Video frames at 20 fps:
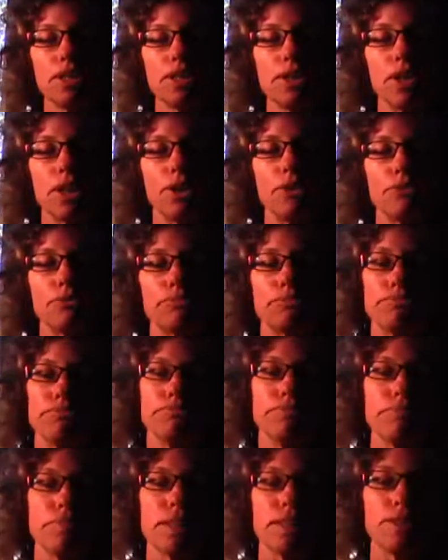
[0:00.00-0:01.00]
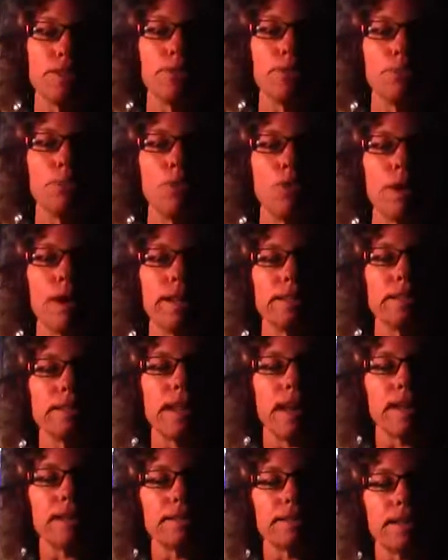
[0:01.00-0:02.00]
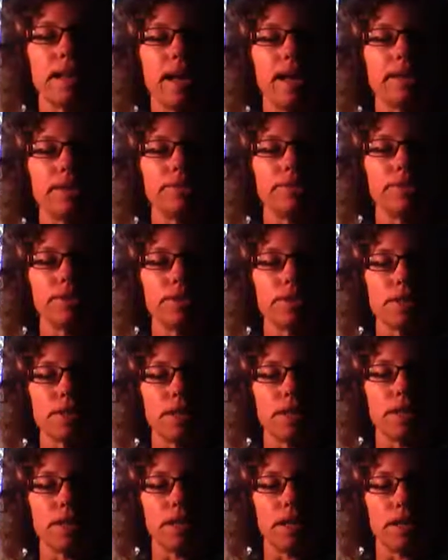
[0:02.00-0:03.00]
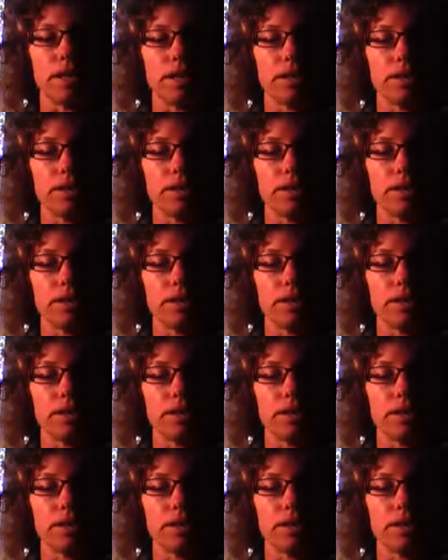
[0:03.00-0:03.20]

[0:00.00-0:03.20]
So that's one downside of using